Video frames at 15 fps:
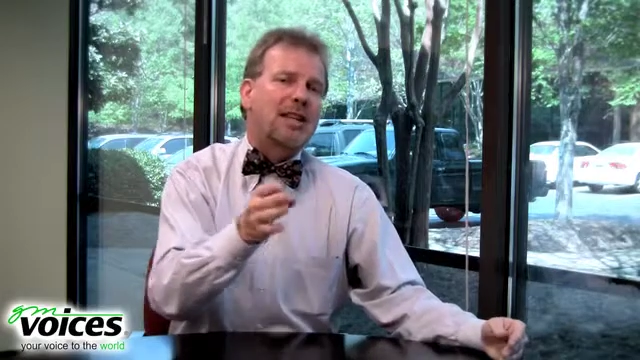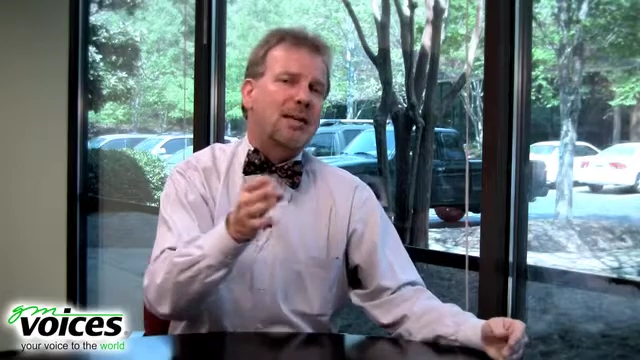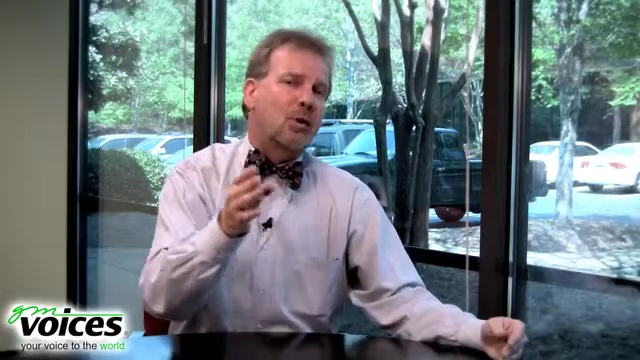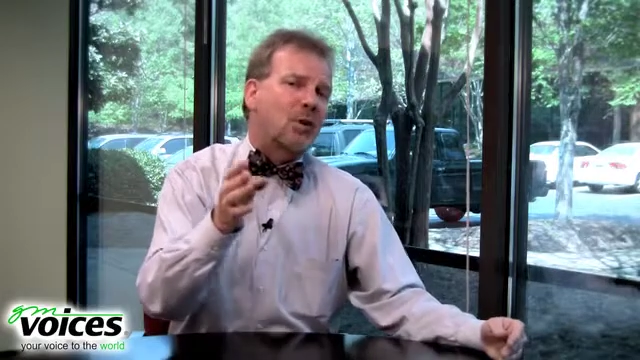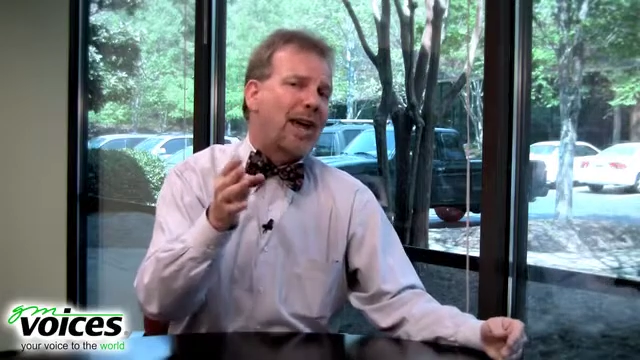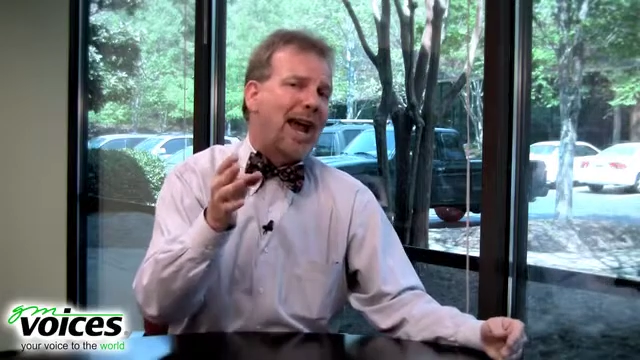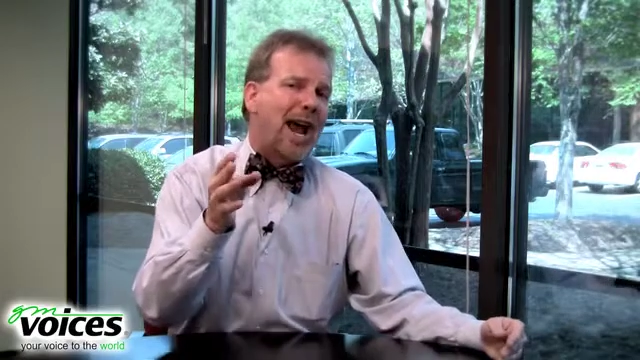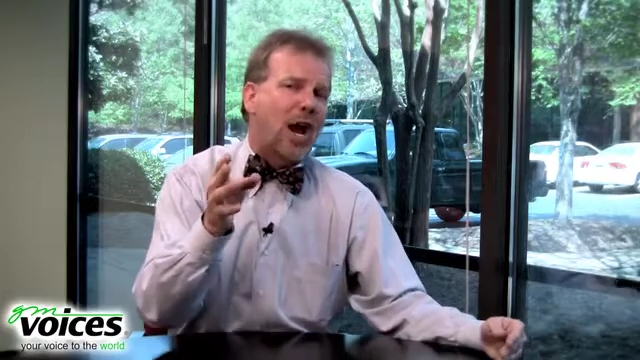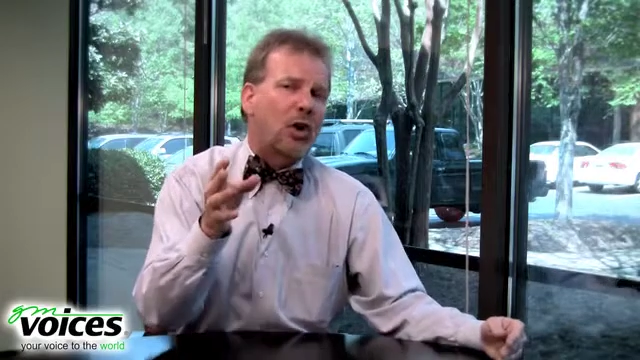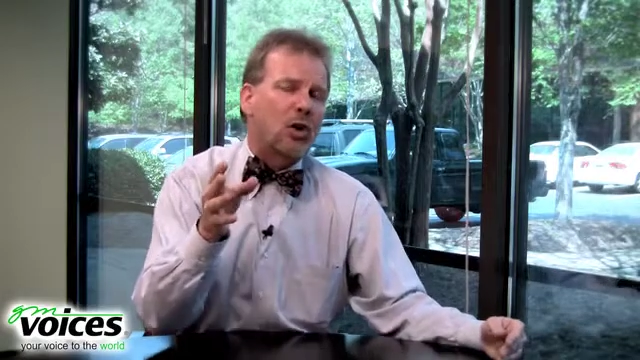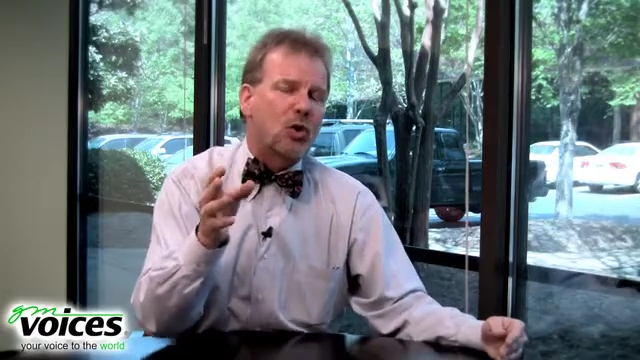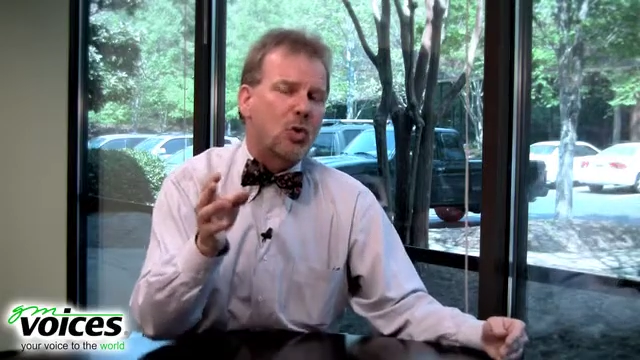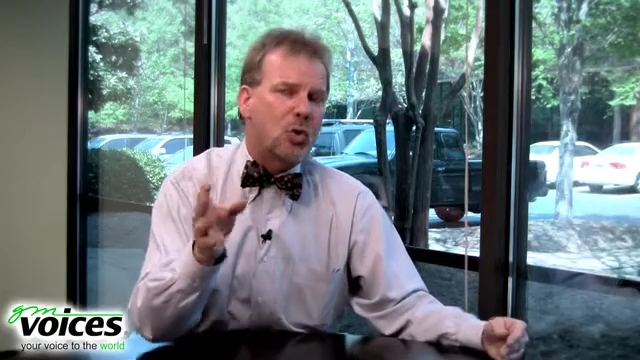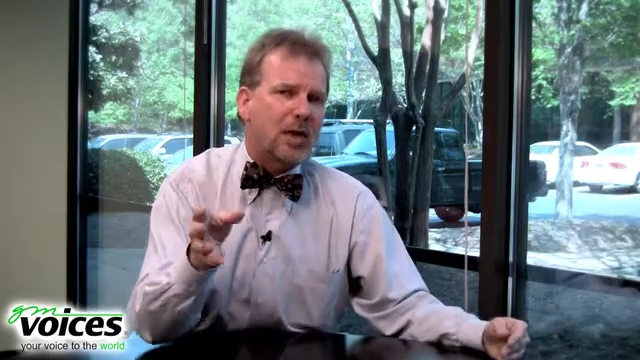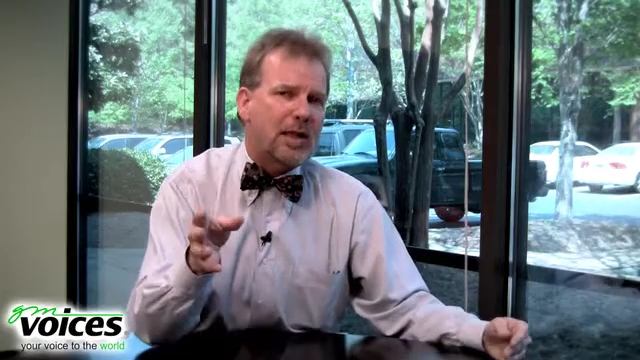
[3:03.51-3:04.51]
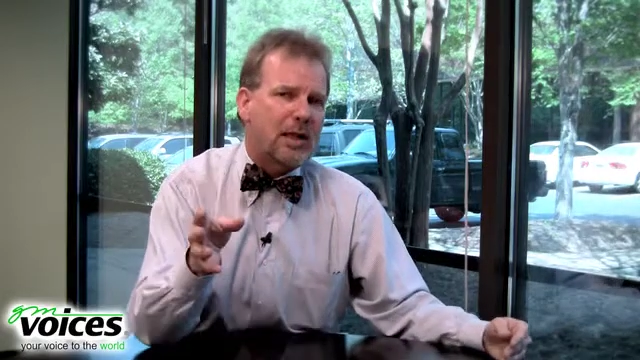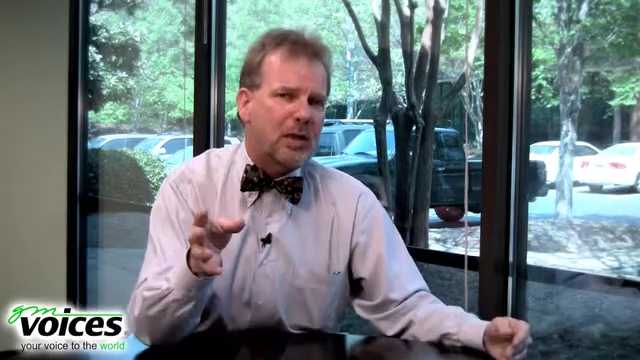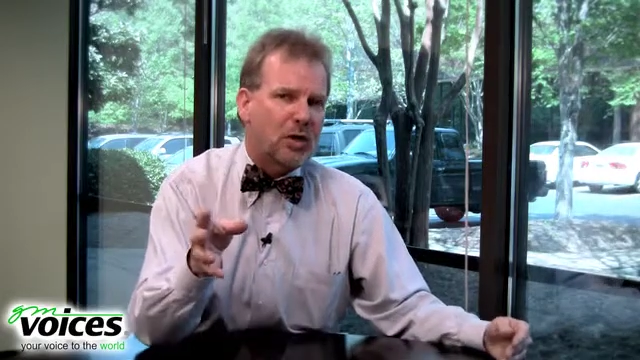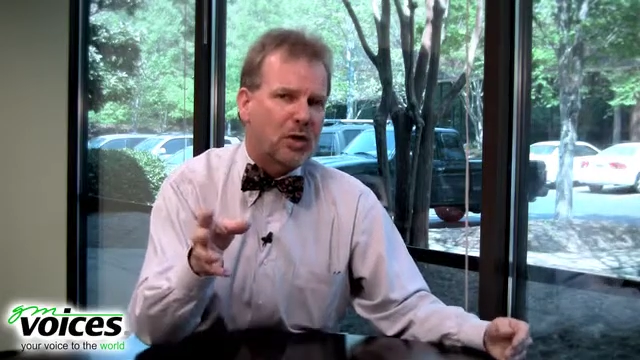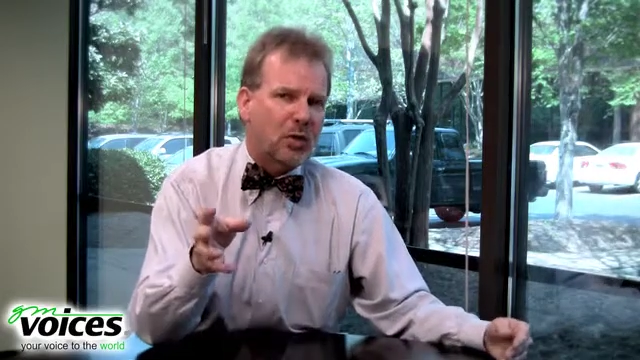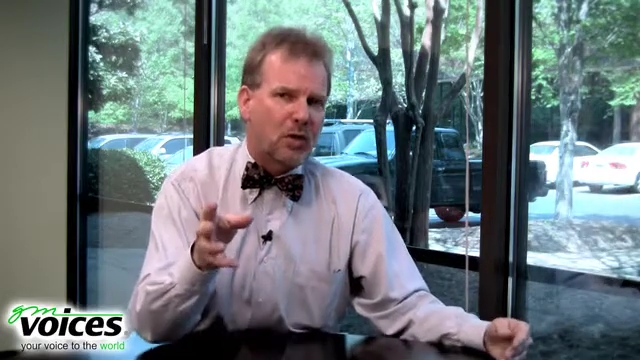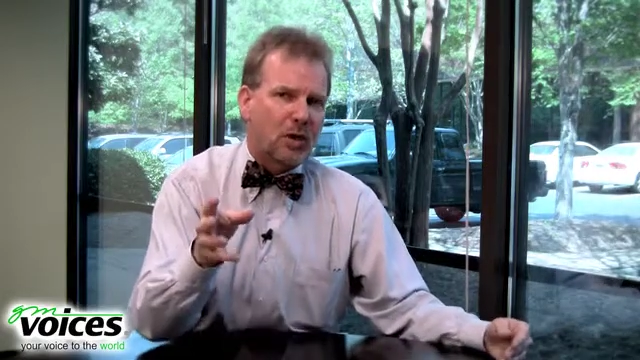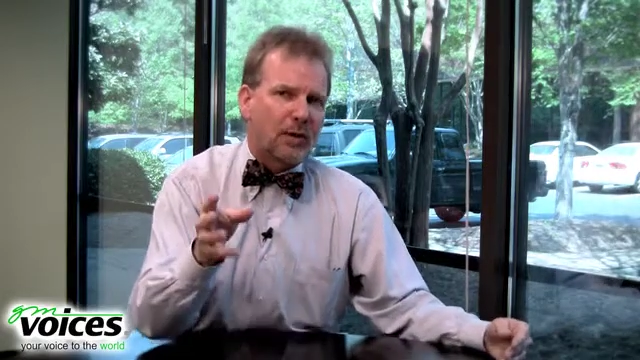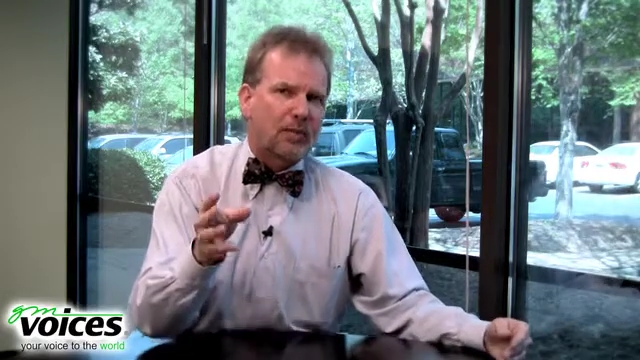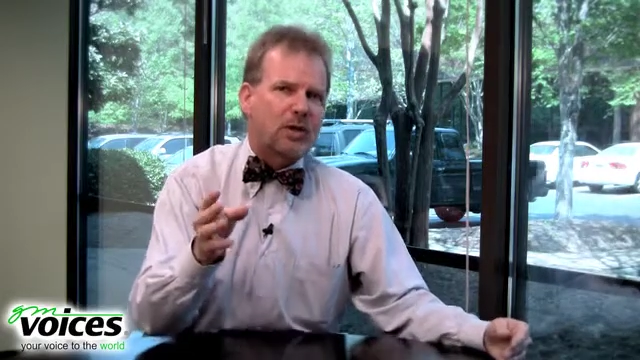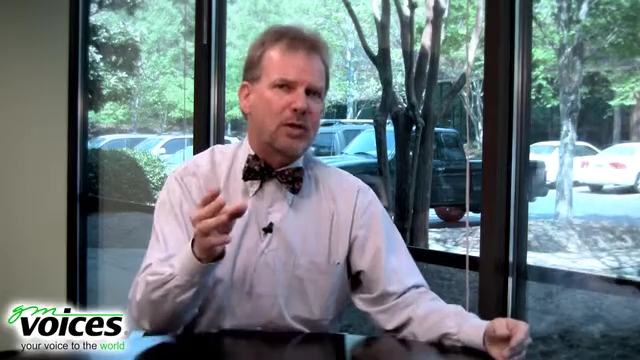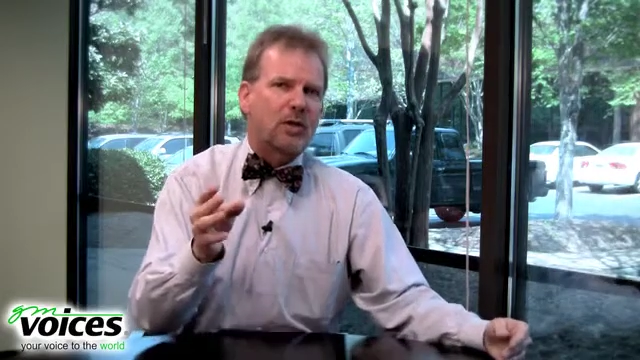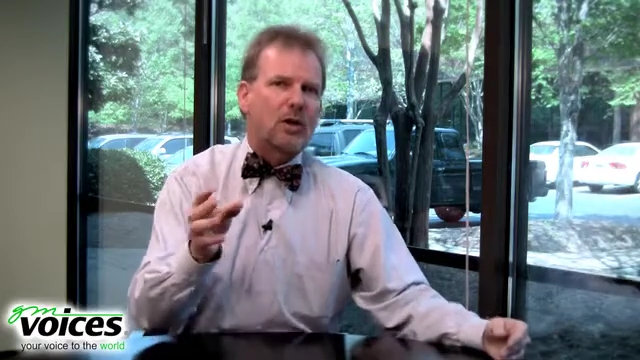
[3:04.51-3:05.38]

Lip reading: them on how to read the scripts,